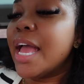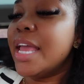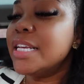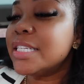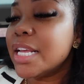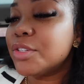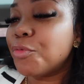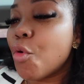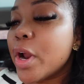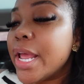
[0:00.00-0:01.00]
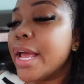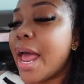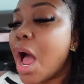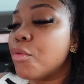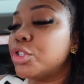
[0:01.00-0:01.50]
it says 48
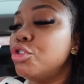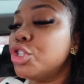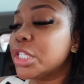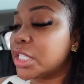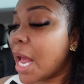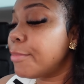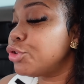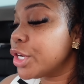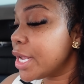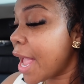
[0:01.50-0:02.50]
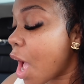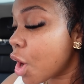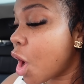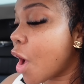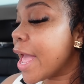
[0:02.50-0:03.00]
hours. You should stop drinking
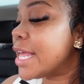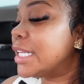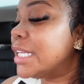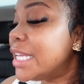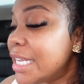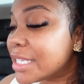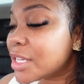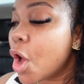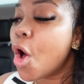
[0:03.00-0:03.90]
alcohol at least